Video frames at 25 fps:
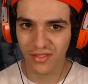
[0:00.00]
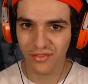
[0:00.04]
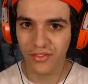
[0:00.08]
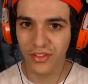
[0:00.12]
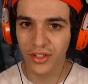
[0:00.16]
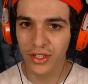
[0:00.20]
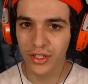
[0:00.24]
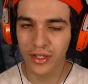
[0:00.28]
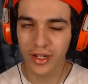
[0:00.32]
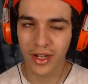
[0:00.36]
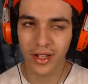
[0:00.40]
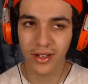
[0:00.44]

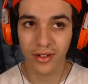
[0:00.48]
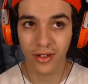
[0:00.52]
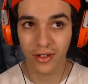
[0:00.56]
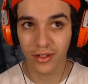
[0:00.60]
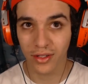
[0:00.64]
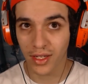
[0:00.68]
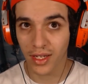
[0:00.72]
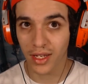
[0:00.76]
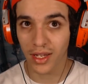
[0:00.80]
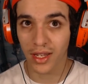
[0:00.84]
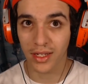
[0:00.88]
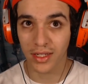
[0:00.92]
figure out,
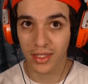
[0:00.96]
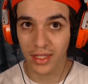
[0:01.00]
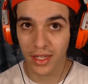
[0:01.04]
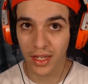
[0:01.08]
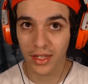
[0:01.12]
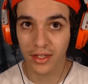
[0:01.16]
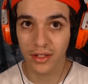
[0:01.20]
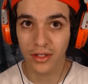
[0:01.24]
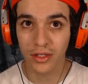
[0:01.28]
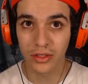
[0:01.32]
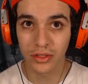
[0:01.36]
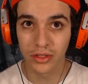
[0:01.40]
okay, I
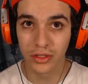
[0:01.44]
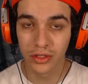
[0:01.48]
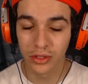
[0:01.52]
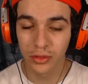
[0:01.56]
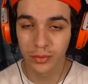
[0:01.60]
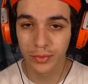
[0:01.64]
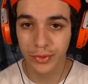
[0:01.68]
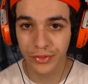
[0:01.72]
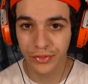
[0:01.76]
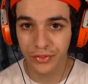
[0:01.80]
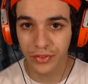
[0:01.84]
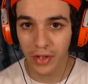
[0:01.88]
can't go
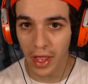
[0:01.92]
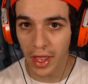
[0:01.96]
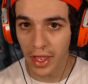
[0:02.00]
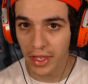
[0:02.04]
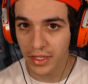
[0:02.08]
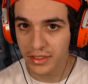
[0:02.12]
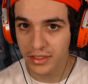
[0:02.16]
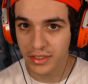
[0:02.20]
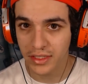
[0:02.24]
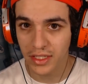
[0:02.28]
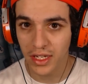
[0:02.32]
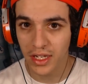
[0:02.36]
super
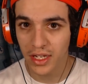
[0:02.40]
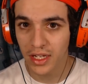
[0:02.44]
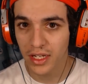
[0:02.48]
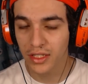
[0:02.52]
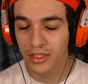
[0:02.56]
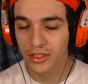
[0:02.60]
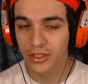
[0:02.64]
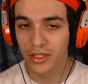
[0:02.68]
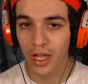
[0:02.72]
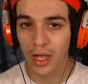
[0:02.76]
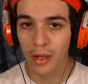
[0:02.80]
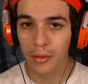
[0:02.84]
fast,
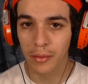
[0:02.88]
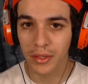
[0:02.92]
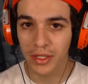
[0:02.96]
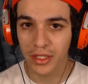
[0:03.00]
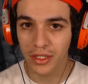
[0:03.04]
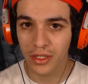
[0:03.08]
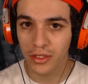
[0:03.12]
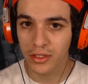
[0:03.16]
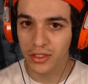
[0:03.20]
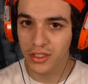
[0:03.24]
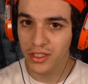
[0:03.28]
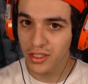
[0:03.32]
so I'm going
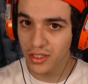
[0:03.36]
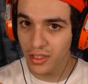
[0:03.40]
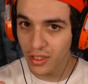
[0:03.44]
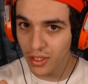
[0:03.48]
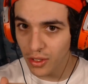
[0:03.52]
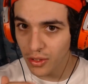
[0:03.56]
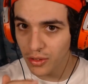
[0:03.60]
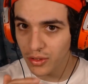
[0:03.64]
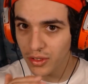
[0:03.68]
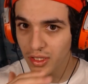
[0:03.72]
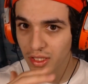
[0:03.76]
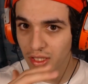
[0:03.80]
to go
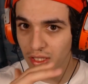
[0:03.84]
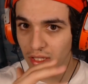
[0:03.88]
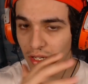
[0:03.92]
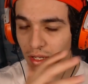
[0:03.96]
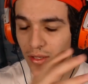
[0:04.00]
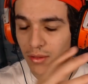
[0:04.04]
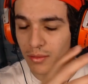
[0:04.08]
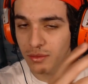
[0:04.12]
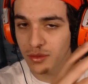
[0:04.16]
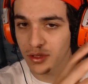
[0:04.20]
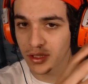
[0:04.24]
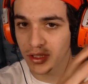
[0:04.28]
slowly
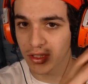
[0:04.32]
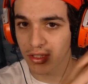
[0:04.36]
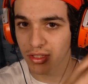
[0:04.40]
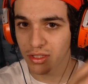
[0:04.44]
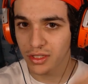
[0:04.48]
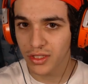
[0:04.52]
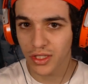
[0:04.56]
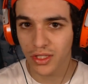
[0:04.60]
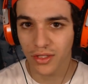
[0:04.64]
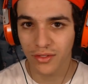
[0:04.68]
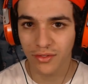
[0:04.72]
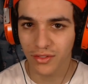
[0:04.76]
up to the
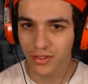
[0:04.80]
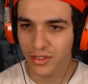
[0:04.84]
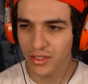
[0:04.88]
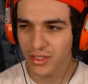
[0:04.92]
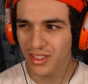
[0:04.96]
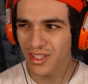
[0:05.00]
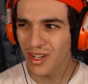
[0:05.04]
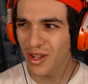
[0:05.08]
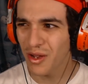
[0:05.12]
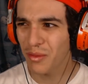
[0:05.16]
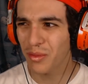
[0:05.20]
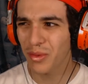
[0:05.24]

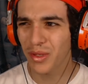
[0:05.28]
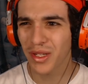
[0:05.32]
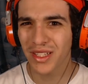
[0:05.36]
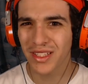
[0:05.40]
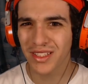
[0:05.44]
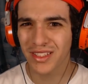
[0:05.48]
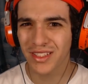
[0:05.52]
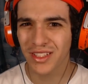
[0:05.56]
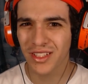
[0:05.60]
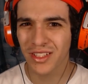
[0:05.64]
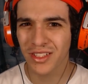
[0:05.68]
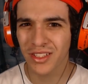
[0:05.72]
surface.
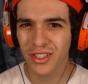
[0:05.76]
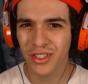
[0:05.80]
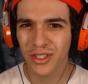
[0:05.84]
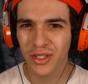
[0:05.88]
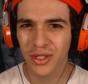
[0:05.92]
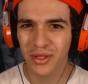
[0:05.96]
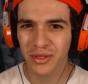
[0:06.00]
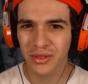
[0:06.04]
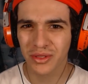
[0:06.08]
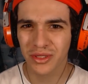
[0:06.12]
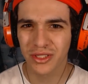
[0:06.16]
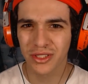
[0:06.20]
Nobody's going to
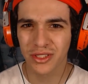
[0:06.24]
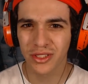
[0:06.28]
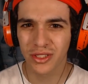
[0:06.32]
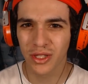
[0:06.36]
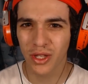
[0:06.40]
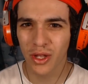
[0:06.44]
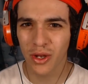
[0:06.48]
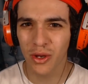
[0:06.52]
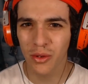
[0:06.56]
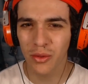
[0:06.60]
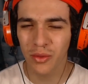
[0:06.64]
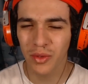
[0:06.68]
go
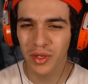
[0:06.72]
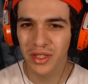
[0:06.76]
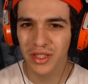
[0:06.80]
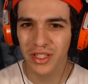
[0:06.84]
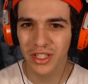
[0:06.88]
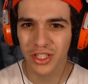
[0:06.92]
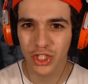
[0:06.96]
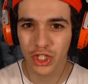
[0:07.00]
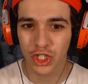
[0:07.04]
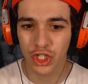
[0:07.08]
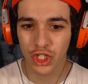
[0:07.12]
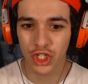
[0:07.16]
slow when
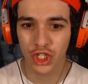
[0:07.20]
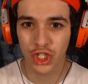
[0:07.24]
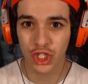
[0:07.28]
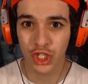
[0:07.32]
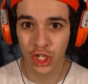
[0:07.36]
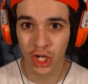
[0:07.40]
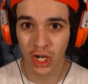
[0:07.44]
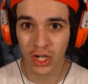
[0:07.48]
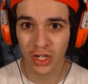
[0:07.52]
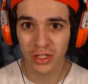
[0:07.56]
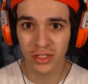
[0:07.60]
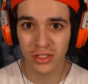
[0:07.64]
there's
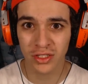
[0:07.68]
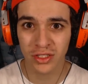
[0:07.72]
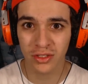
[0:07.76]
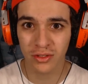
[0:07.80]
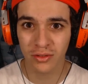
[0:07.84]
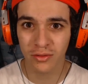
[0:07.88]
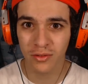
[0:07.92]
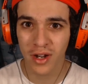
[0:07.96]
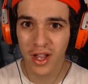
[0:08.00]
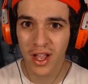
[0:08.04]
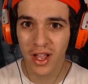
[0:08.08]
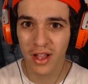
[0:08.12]
sharks
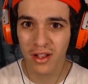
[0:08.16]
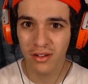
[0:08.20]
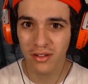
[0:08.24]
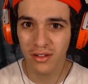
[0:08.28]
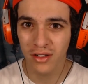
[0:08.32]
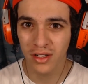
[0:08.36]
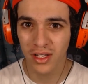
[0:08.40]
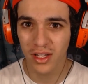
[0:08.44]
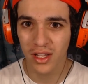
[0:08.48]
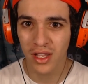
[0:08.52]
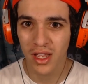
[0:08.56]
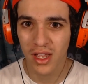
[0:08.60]

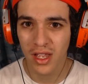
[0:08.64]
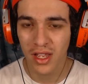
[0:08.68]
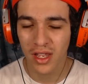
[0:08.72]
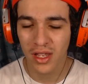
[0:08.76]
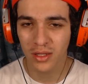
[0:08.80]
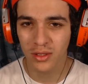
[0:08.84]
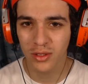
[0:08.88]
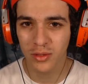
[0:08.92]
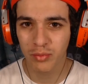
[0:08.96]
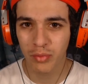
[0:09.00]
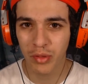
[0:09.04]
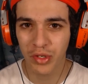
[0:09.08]
around,
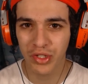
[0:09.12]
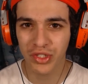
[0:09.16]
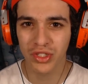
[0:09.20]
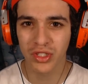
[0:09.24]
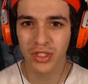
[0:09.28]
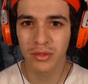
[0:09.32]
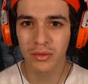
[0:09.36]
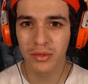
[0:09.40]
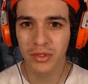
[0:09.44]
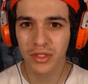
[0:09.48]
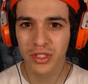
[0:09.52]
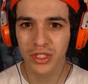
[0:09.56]

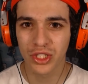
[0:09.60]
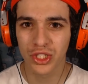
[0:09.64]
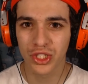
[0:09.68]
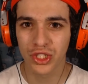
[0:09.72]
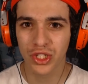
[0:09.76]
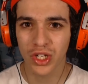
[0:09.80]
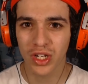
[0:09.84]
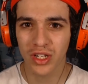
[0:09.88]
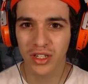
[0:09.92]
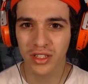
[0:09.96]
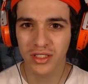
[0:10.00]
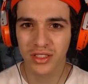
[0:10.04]
especially when the
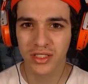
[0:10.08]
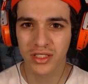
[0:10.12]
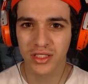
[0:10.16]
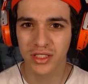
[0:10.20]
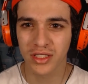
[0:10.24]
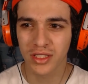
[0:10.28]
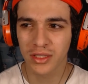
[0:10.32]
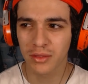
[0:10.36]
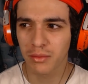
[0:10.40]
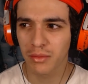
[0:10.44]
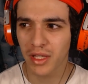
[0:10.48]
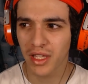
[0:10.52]
sharks
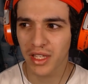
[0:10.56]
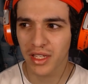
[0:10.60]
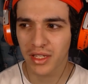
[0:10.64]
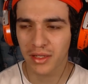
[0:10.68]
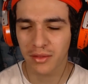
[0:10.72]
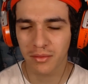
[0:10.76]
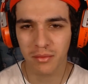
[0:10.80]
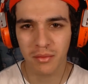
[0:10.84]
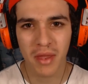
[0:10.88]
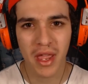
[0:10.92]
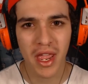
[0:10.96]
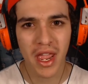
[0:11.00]
seem
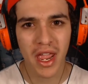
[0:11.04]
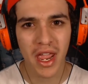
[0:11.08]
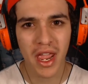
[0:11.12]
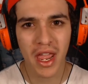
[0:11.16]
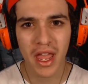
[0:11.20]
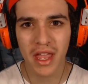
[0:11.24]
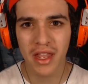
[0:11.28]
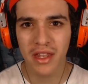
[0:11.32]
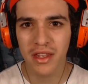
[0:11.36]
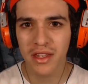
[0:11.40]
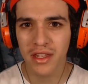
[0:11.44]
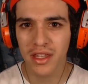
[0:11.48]
like,
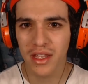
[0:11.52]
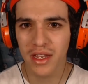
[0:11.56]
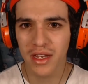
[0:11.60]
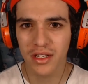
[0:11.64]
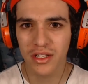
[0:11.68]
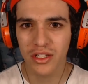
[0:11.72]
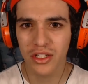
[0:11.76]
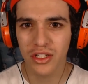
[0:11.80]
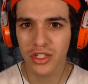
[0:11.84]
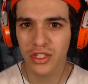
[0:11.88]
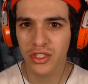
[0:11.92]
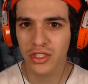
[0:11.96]
man,
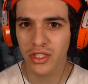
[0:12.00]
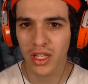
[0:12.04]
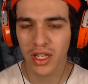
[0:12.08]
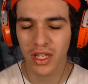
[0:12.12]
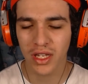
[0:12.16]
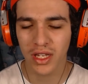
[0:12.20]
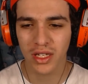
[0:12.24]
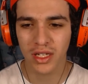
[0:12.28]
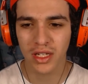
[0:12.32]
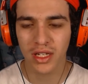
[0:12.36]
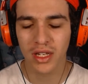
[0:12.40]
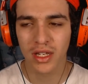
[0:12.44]
they're just
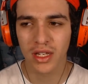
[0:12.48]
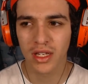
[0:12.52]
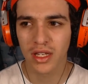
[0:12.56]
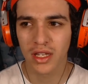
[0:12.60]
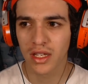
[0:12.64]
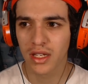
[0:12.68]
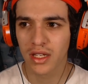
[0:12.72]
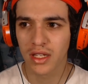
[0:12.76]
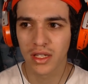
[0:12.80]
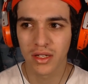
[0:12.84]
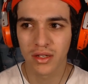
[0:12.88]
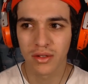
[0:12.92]
like
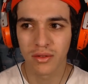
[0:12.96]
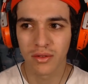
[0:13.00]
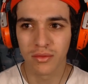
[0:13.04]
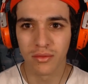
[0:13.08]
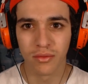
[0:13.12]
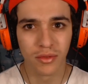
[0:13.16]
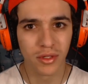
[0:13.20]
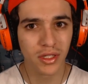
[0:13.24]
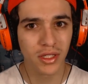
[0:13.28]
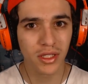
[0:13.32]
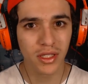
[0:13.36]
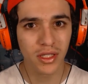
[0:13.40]

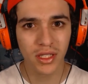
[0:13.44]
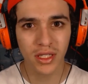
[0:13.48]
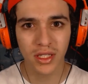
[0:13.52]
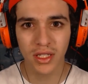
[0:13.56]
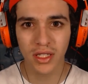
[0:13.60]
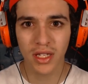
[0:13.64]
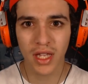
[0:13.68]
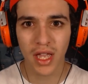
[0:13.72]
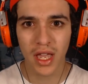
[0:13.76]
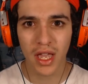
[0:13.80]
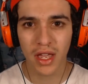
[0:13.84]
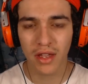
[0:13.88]

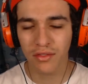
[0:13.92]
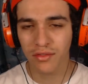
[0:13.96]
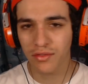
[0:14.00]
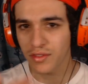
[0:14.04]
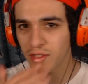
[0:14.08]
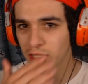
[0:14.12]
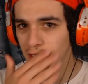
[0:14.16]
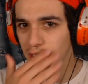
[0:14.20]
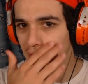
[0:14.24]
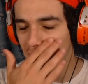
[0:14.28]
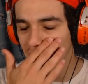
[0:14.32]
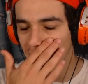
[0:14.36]
really
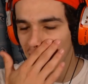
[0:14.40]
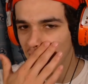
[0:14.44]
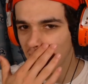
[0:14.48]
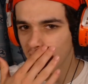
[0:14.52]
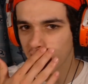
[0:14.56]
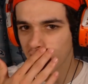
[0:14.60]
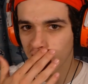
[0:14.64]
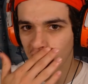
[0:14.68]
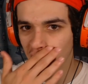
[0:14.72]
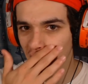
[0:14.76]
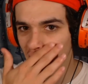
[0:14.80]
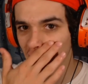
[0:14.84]
after you,
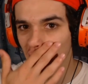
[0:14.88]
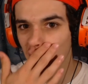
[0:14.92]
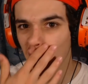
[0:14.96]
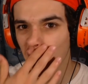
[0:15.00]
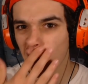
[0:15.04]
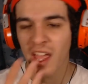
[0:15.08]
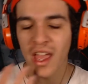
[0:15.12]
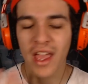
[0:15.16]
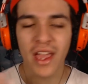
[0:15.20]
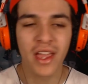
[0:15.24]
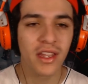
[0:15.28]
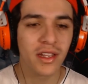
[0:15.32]
you know?
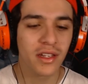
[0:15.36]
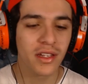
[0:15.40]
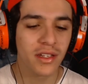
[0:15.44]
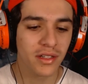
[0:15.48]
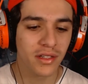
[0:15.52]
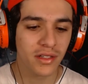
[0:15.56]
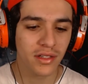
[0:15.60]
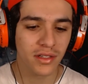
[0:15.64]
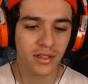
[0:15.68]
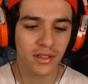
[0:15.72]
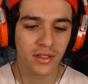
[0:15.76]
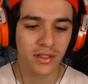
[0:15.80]

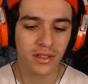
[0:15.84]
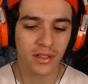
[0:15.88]
And